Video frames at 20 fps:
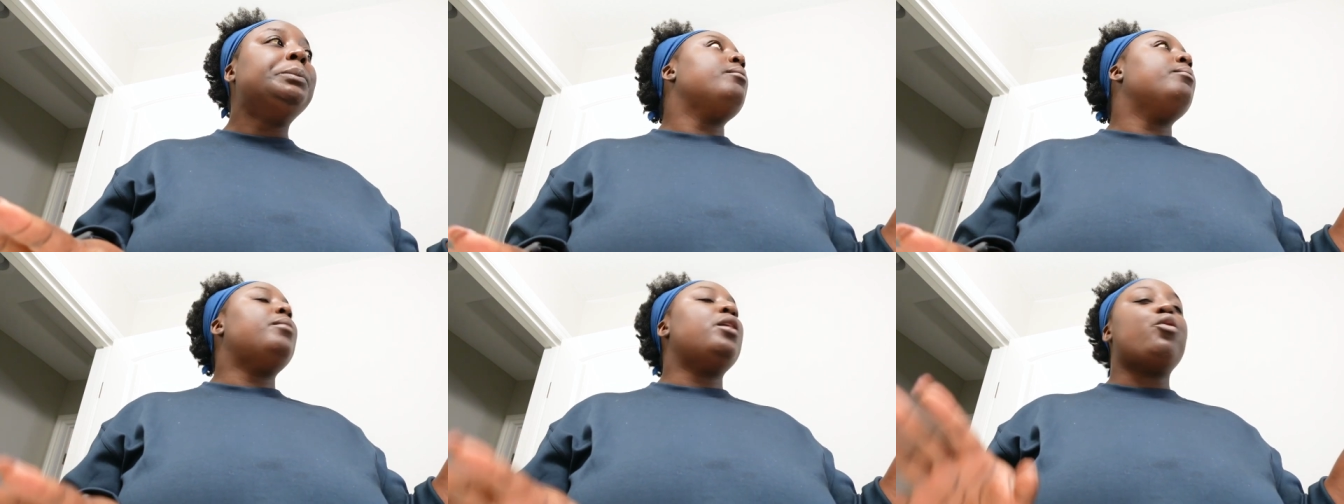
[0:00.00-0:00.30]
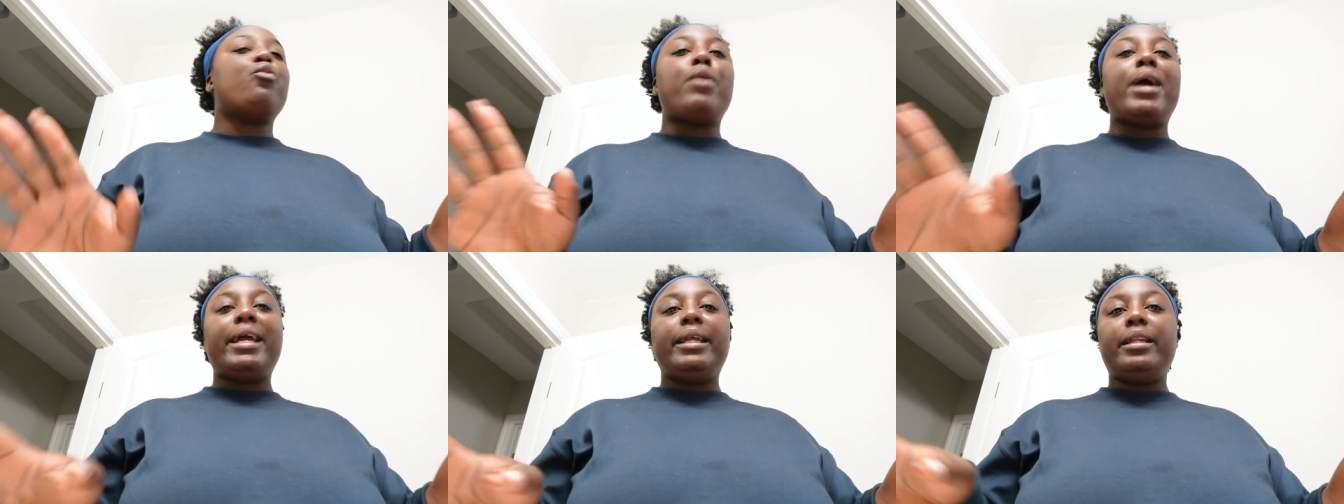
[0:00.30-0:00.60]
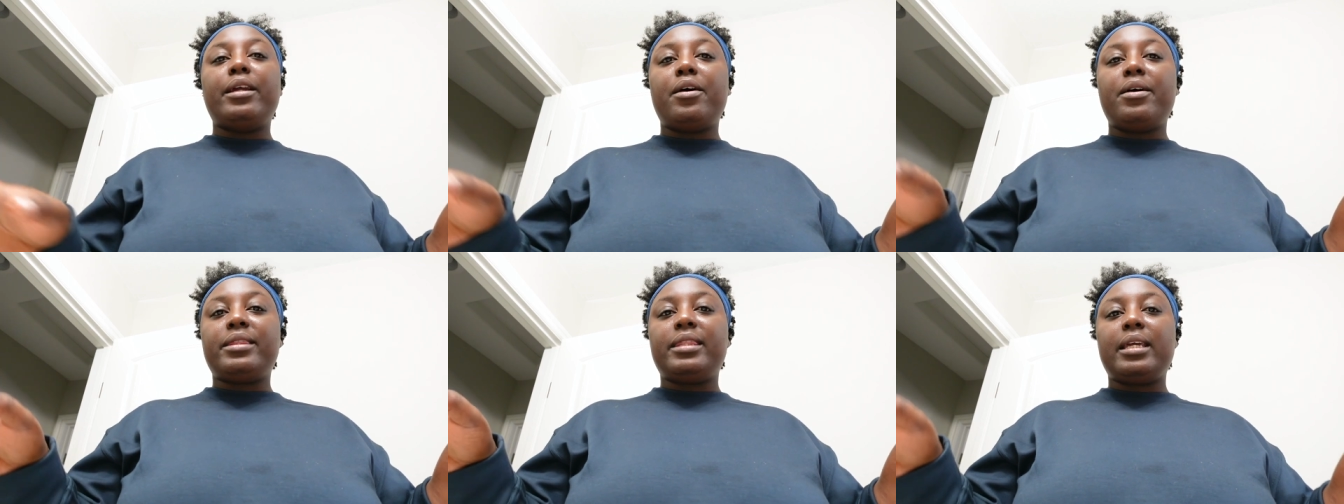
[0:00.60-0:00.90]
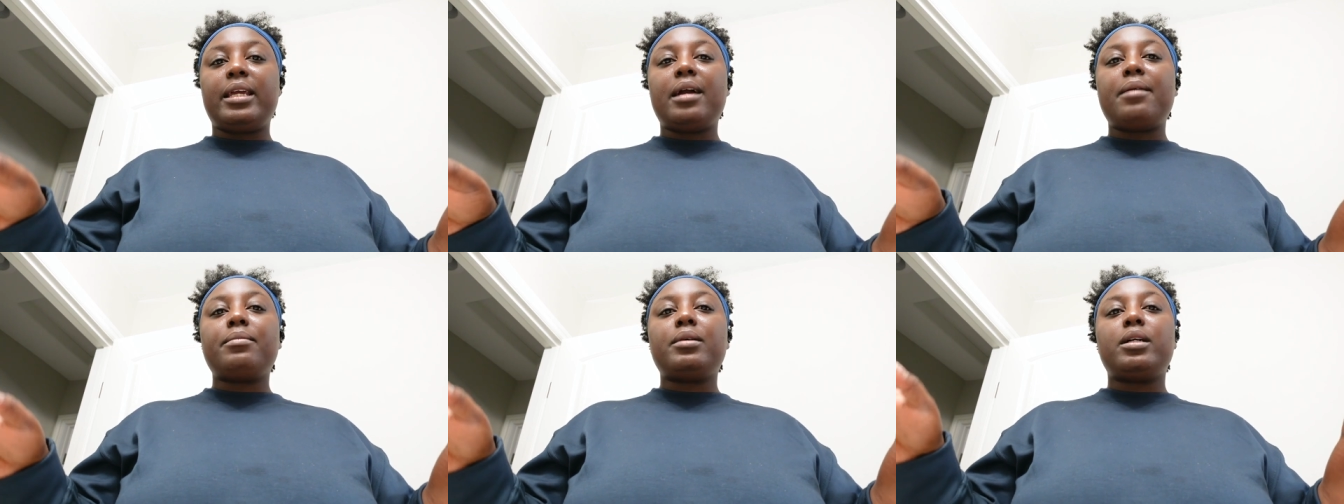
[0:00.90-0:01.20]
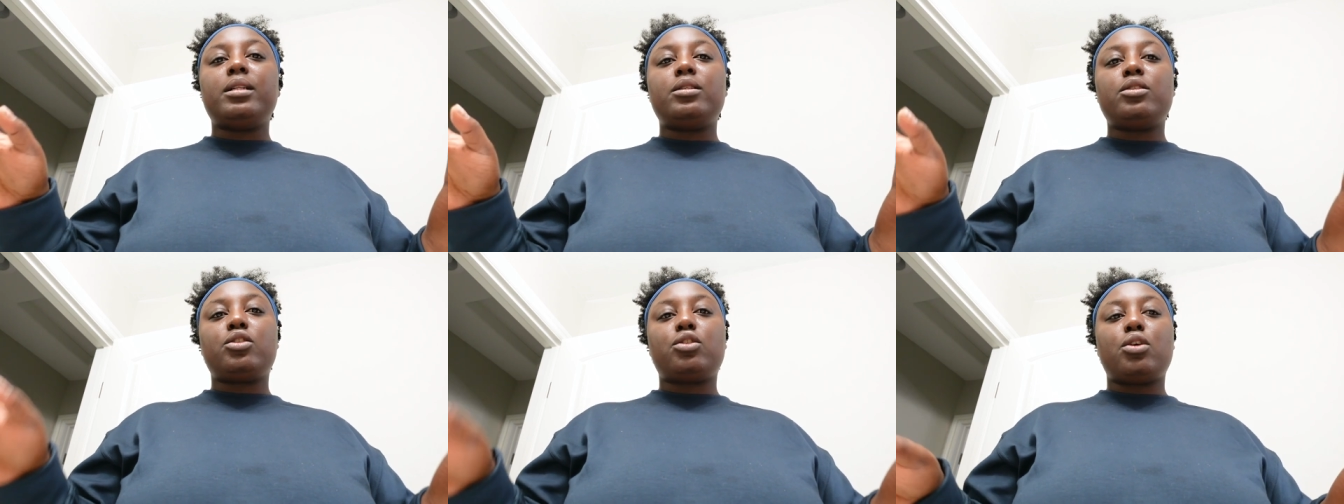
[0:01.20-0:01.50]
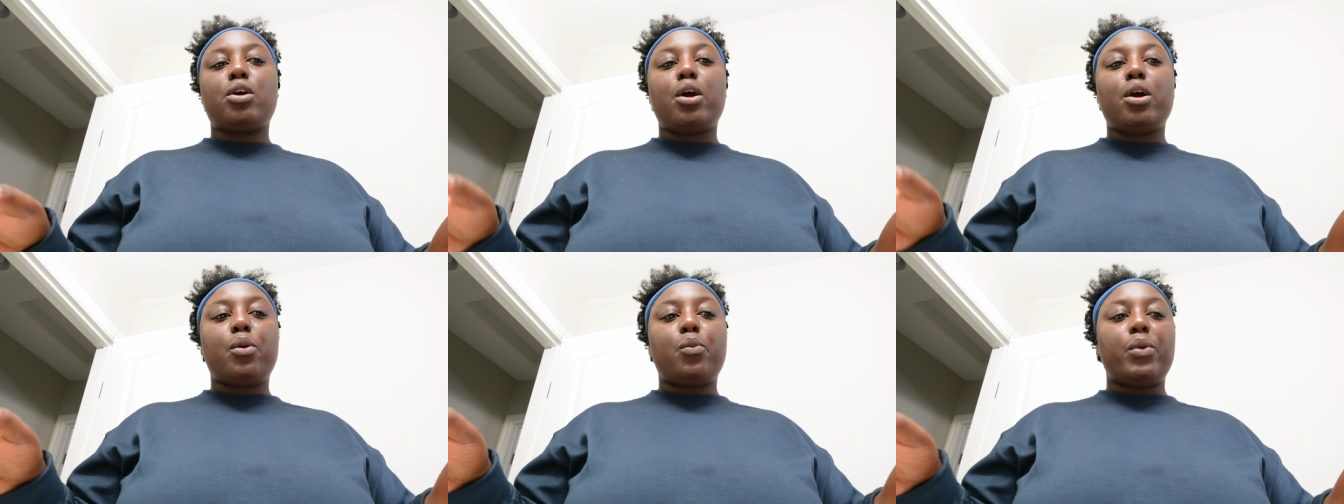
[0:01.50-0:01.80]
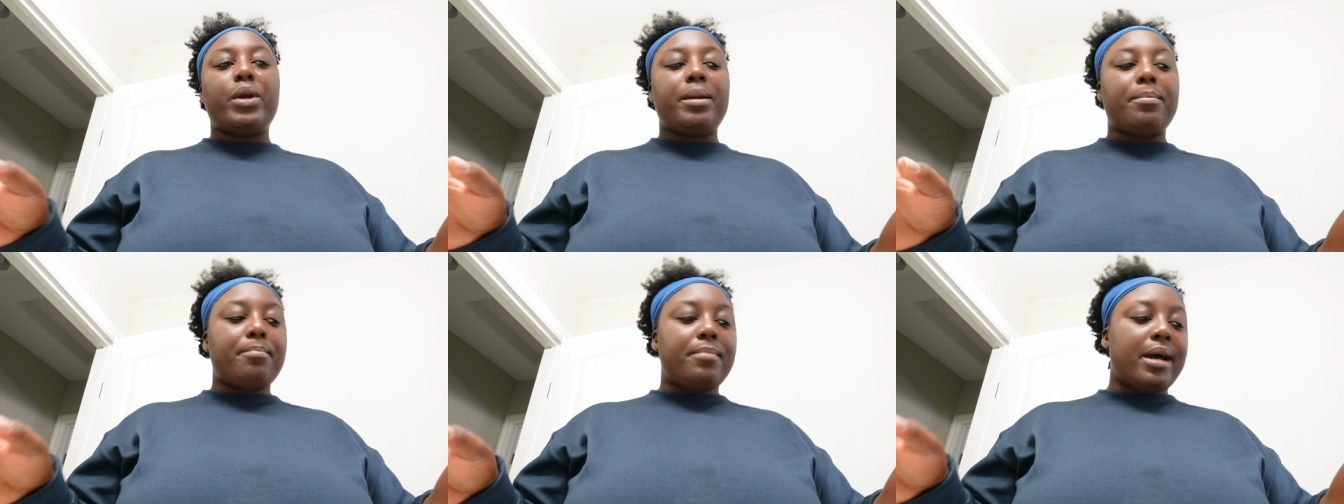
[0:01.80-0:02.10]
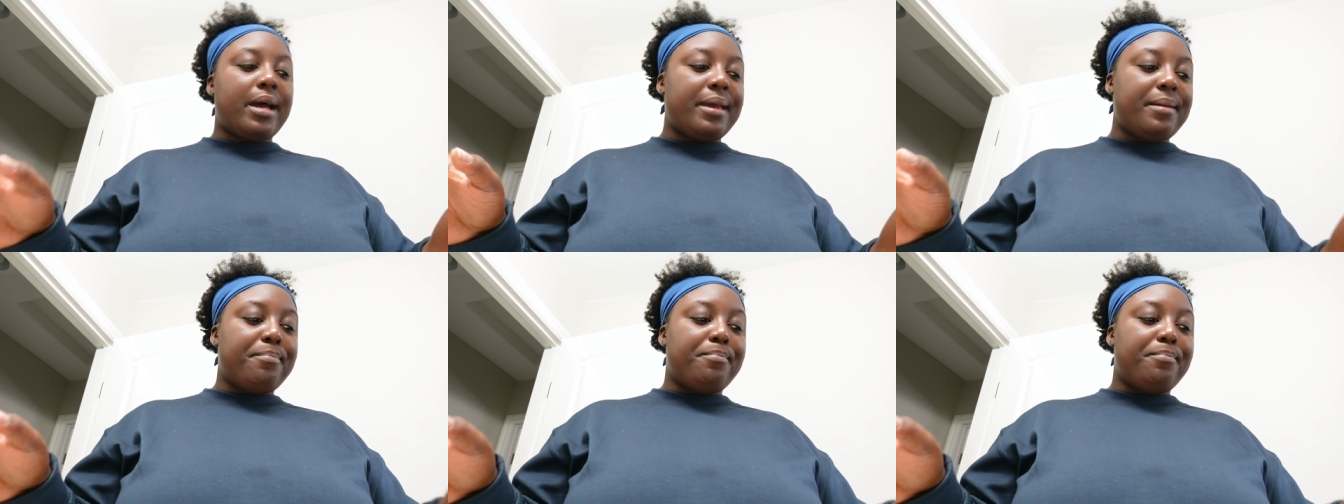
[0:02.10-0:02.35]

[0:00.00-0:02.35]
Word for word: but right now I think I'm gonna start with my